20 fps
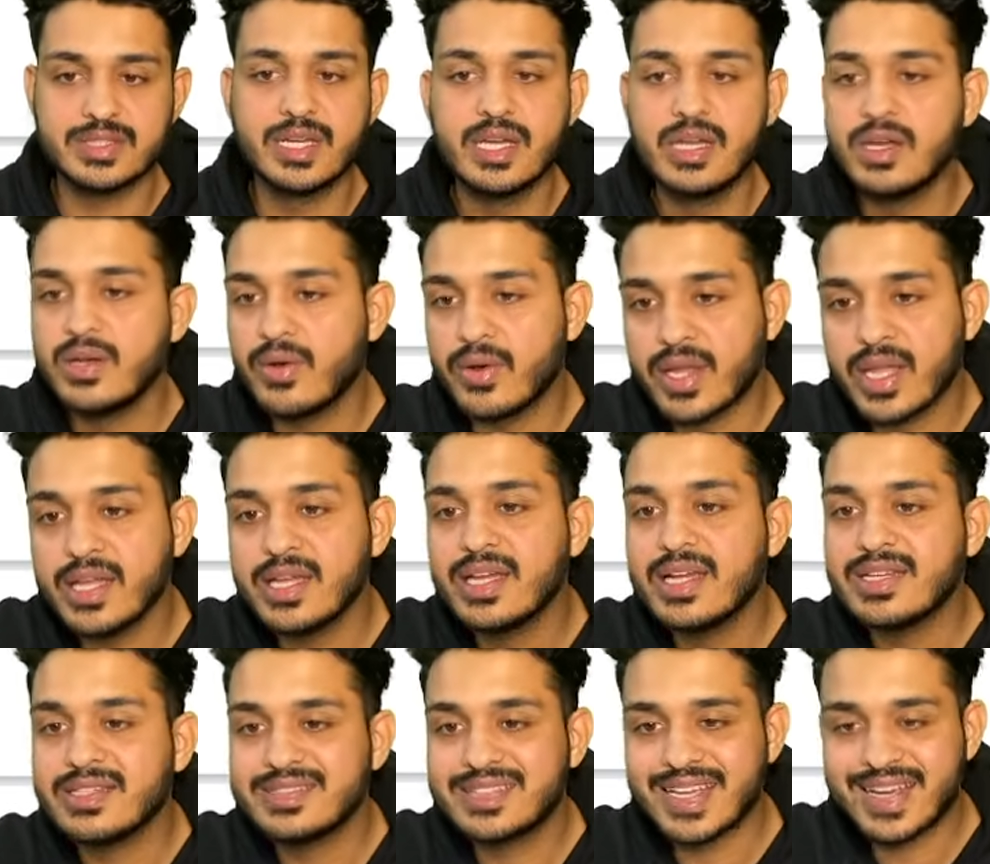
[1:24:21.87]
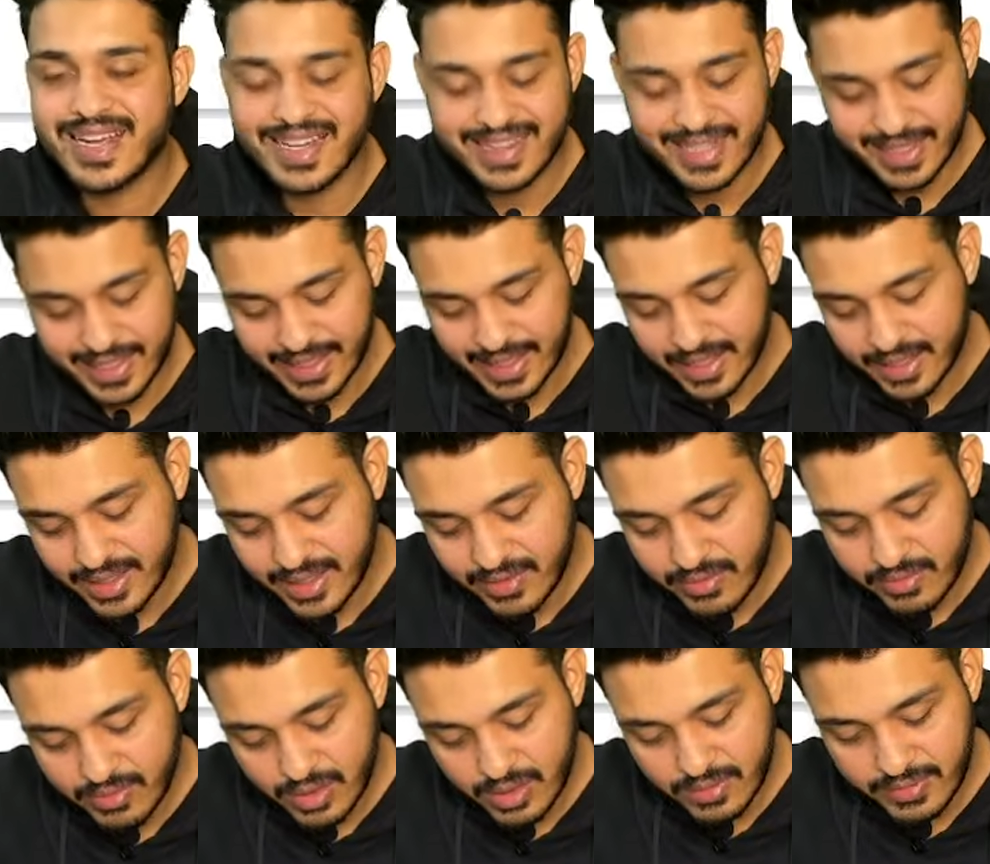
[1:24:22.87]
Okay. Second thing, native
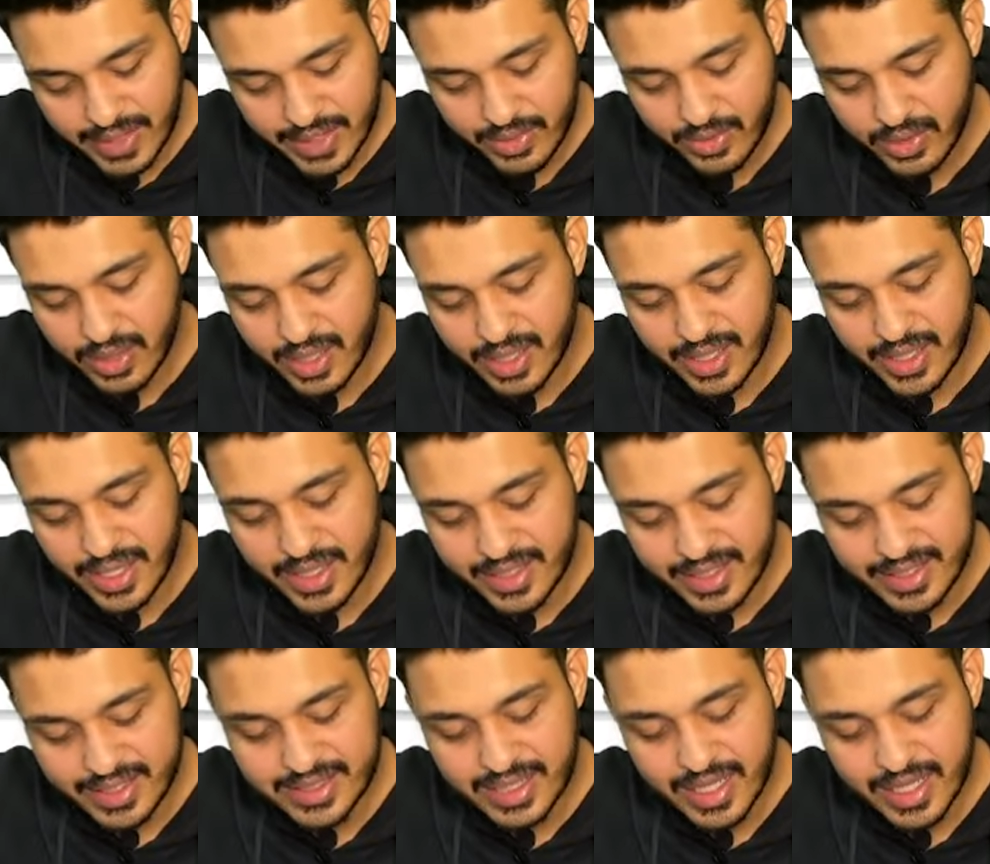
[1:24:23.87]
valve endocarditis,